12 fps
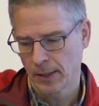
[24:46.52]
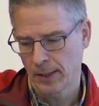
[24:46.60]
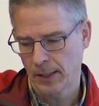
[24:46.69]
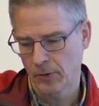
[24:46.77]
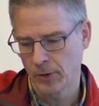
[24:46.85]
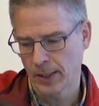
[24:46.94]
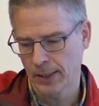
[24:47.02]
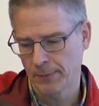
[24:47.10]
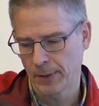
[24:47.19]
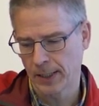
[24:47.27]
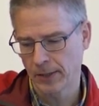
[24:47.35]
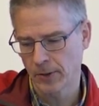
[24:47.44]
Now you
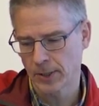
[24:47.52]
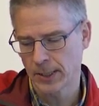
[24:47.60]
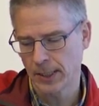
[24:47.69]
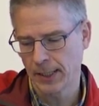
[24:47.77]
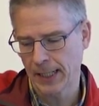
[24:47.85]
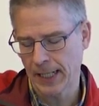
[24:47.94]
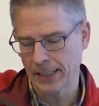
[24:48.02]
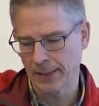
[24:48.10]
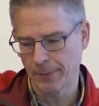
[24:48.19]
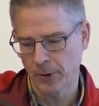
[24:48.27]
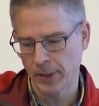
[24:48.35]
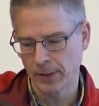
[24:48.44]
can begin to see the
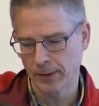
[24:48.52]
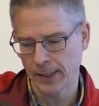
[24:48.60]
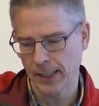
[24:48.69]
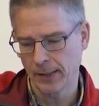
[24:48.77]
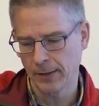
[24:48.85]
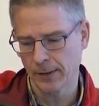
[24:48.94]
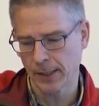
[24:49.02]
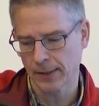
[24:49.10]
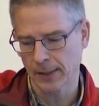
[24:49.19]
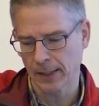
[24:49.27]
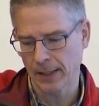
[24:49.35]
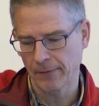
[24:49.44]
antibody stains
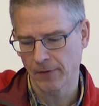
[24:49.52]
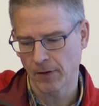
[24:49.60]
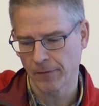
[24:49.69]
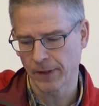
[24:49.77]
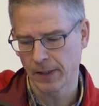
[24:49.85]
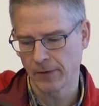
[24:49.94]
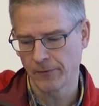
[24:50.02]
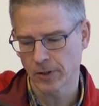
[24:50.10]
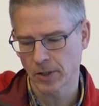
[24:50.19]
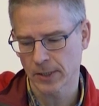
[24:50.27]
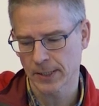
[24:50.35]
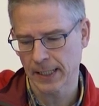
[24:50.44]
at the level of the
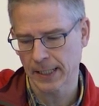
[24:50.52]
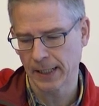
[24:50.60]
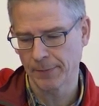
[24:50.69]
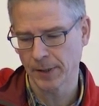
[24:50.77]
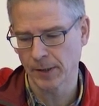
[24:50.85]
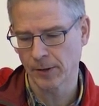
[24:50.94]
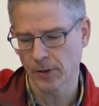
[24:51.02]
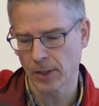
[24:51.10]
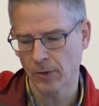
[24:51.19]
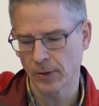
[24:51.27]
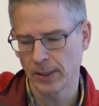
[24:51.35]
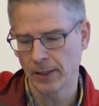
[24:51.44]
individual synapses. So
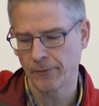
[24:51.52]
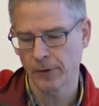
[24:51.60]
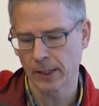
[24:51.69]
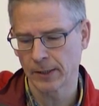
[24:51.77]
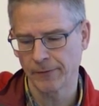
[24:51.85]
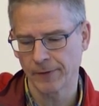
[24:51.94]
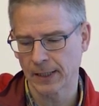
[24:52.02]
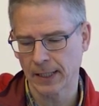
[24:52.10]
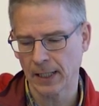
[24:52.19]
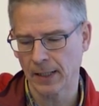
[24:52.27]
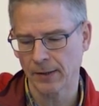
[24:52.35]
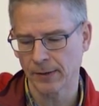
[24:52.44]
now here for the different
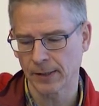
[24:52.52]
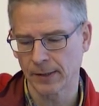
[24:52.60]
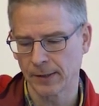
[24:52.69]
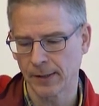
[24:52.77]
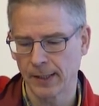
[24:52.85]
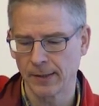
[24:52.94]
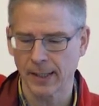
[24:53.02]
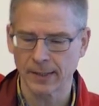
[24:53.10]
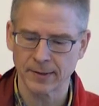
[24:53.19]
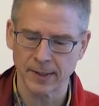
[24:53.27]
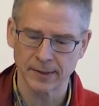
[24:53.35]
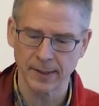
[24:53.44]
colors, these are either
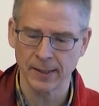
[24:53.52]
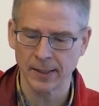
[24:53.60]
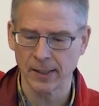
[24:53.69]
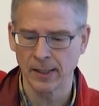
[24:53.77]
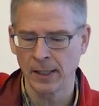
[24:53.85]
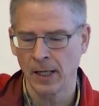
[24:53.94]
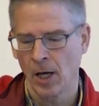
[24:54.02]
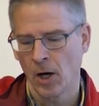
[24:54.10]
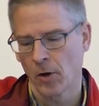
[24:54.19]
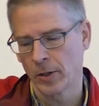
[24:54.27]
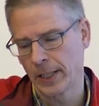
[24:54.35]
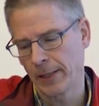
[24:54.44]
excitatory
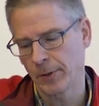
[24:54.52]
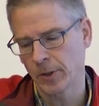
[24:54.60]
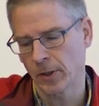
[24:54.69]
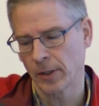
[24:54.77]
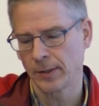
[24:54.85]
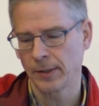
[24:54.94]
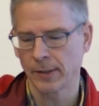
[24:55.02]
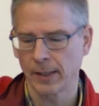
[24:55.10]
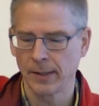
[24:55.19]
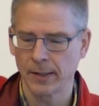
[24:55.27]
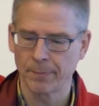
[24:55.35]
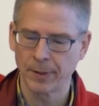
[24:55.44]
or inhibitory. These are
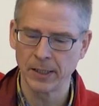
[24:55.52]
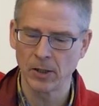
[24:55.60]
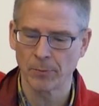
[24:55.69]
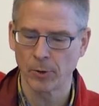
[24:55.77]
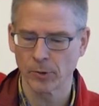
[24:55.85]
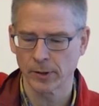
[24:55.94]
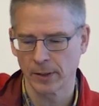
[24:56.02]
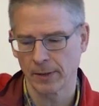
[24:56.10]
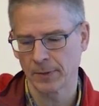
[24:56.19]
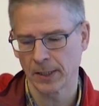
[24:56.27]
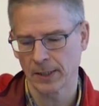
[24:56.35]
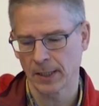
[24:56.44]
either pre or
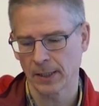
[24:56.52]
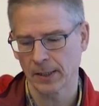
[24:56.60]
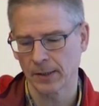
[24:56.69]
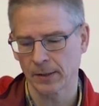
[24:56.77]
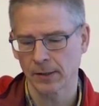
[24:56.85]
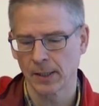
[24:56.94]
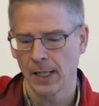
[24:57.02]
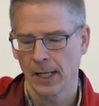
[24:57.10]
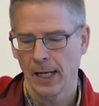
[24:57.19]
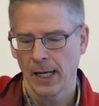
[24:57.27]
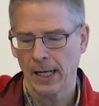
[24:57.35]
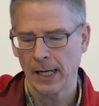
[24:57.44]
postsynaptic targets.
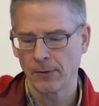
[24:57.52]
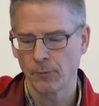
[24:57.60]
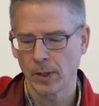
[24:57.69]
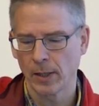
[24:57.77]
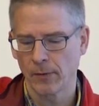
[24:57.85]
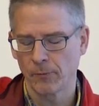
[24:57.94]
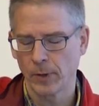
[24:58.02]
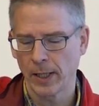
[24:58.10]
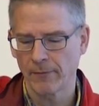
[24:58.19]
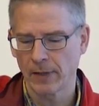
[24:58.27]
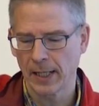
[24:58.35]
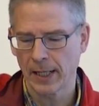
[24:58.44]
And we, are, we
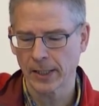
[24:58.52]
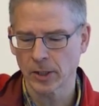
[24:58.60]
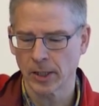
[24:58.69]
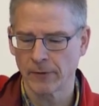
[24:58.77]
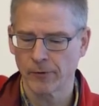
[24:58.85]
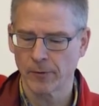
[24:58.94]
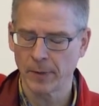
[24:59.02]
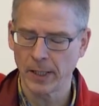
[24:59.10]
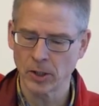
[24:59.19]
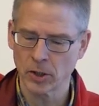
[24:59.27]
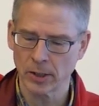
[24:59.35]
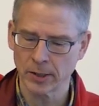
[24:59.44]
have a large
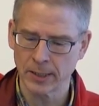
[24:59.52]
informational